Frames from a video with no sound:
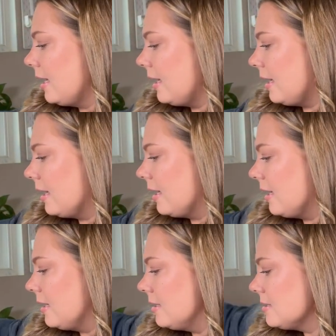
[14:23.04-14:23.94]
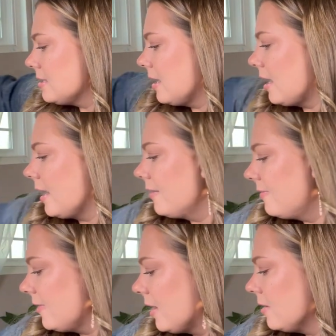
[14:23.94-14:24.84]
And I
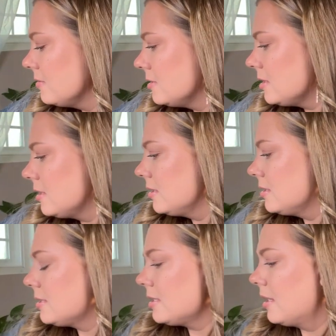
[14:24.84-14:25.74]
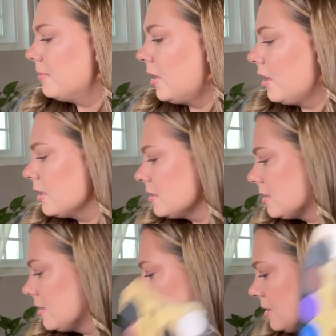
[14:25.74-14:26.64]
found some
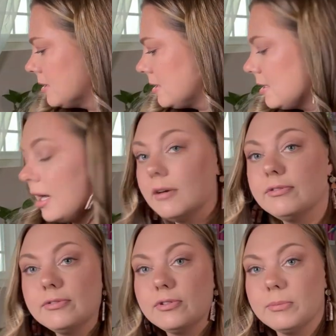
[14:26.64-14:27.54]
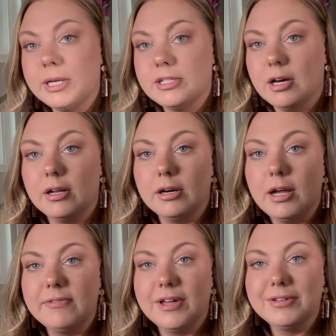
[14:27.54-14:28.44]
art stuff for my daughter.
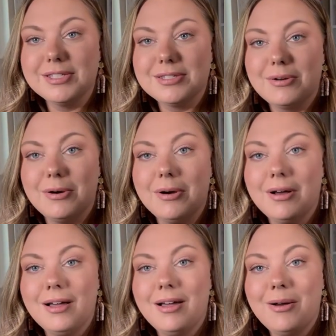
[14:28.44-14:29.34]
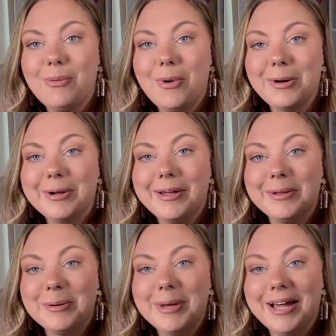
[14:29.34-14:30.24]
I found this little
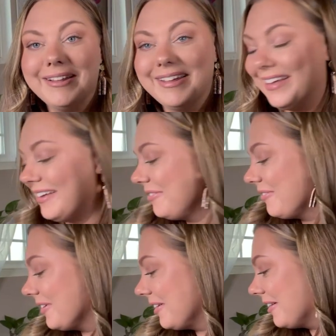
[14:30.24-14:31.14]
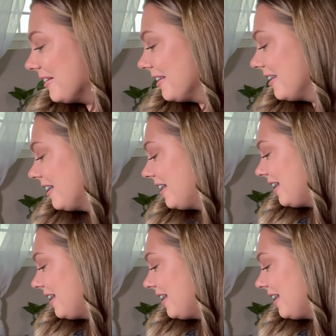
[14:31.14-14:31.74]
watercolor palette for her.